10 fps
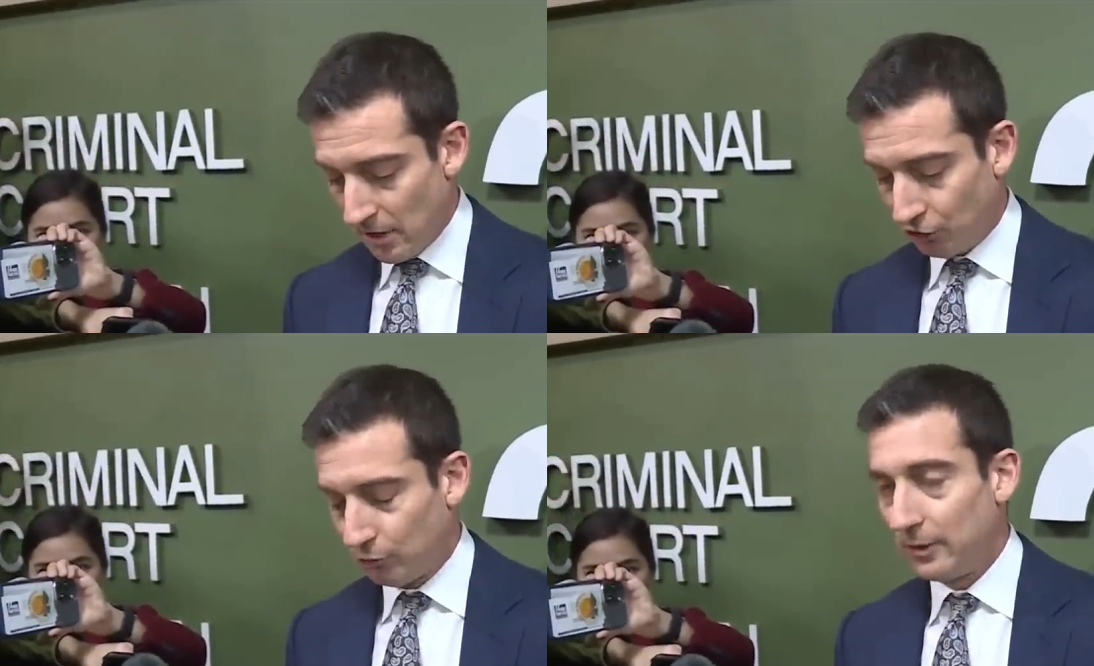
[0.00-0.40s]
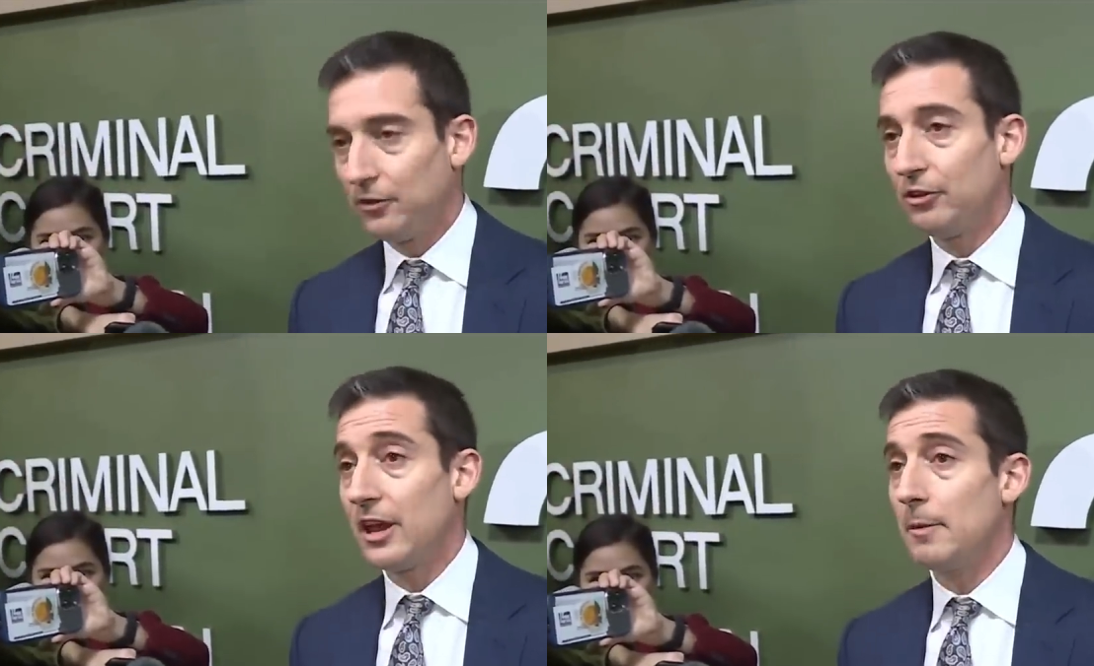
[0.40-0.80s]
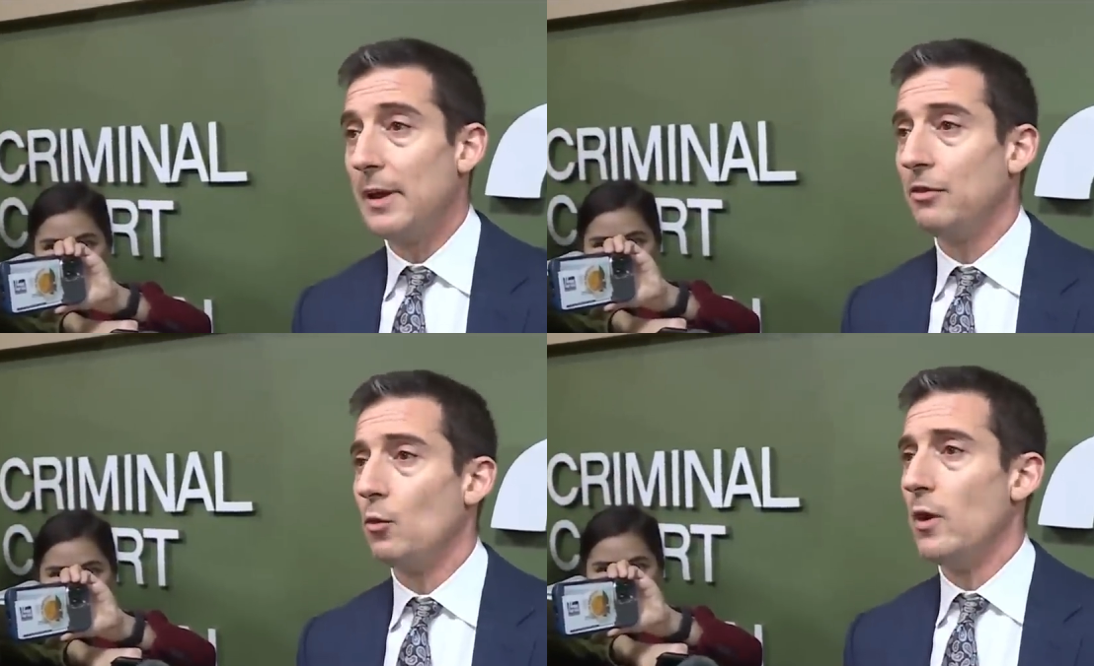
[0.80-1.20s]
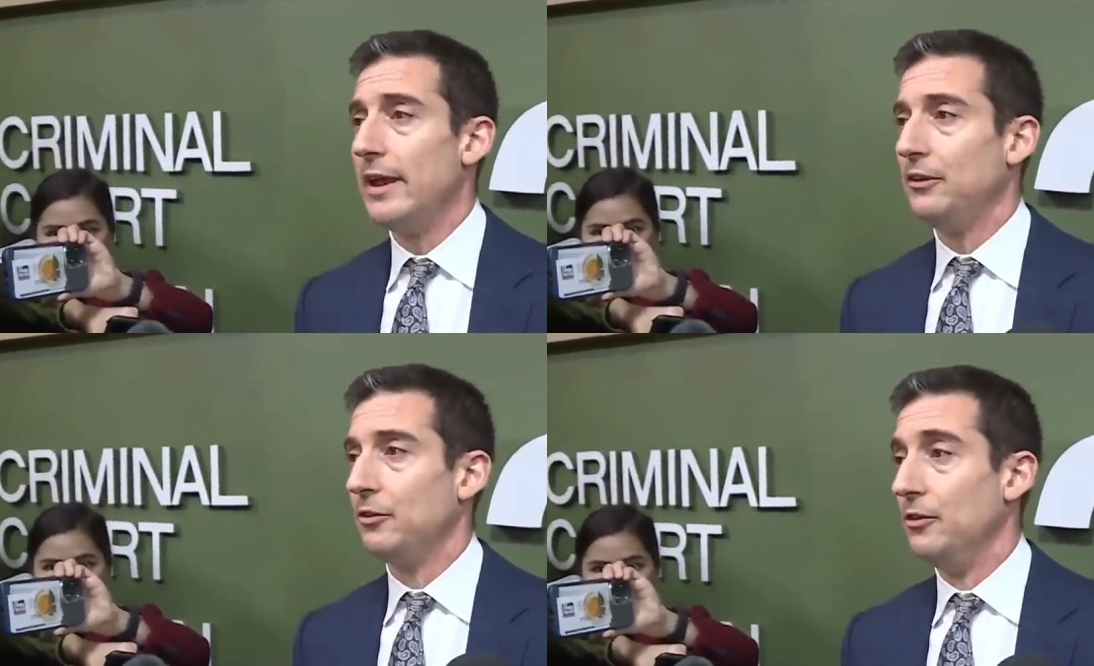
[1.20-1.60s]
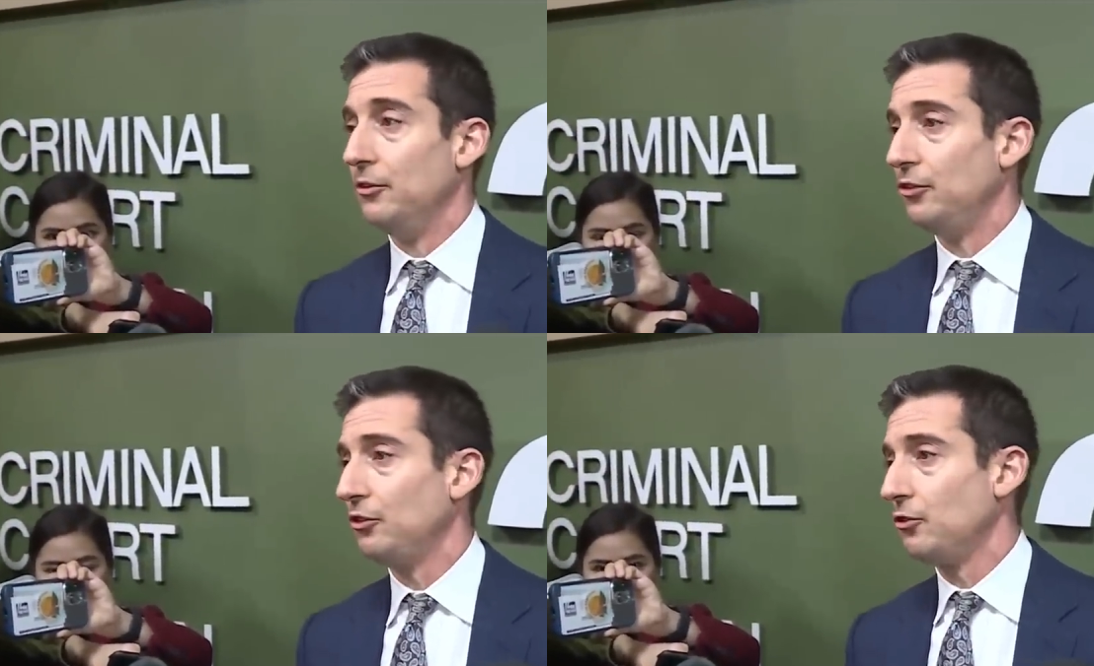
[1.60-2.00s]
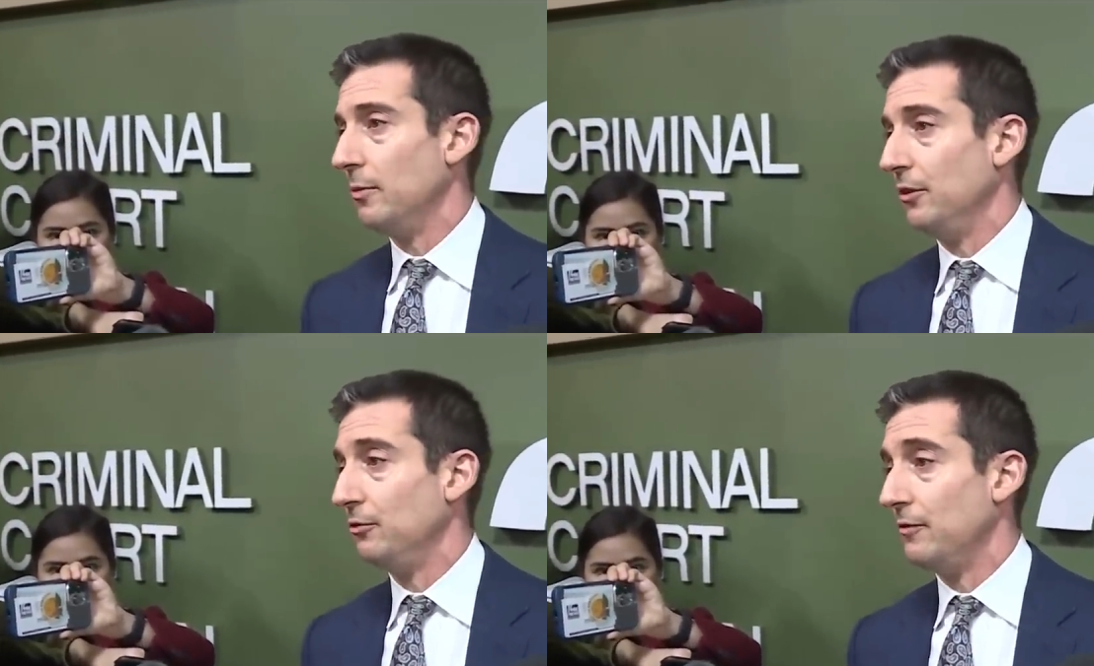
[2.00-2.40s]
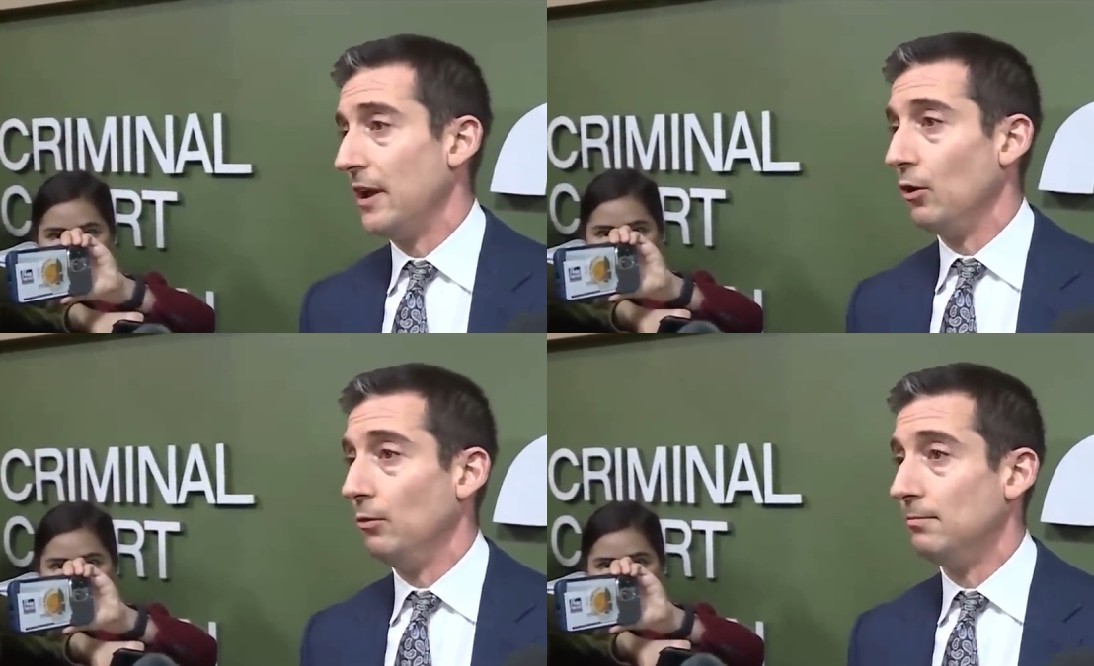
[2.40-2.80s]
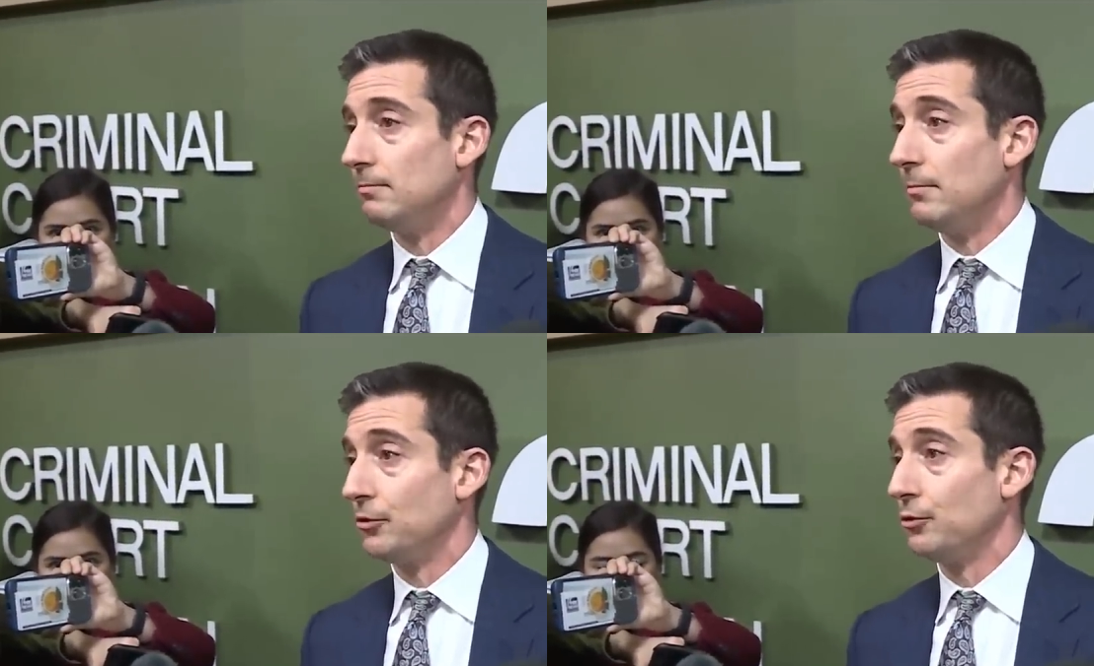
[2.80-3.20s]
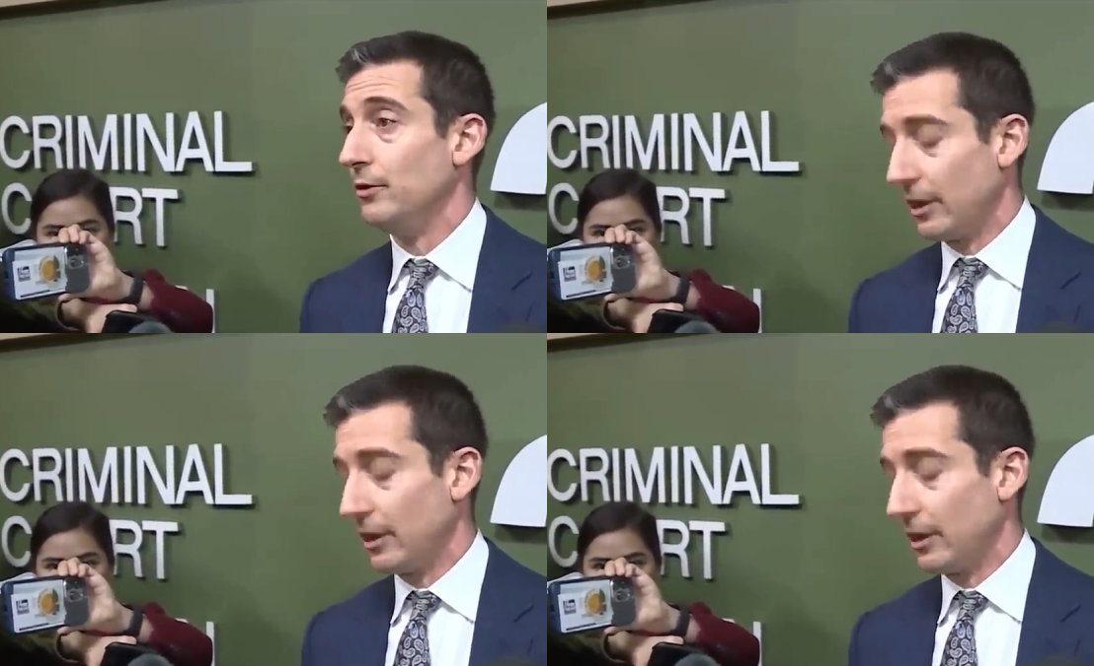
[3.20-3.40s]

Speaker 1: Much has been said about the ways that the system has failed Mr.